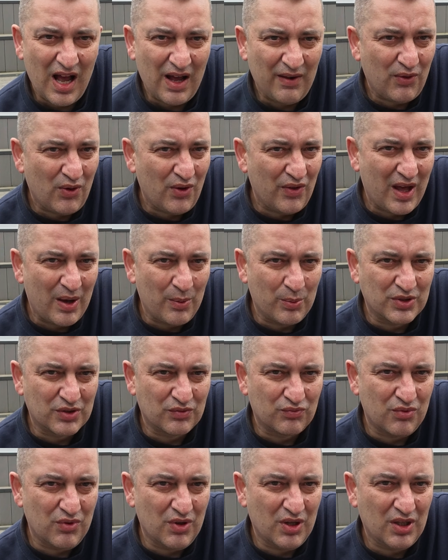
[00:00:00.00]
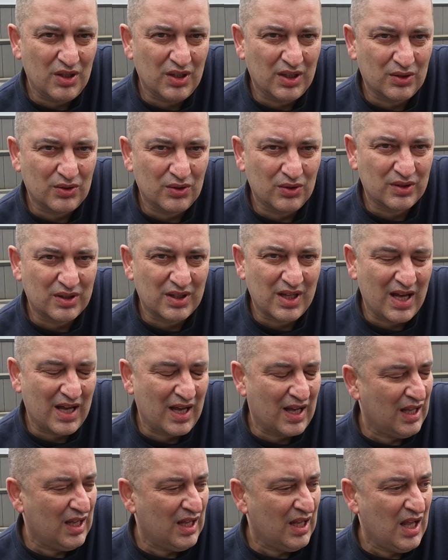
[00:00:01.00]
I thought that was really good.
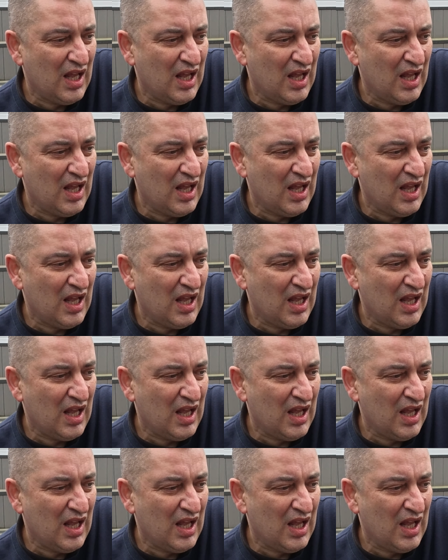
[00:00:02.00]
That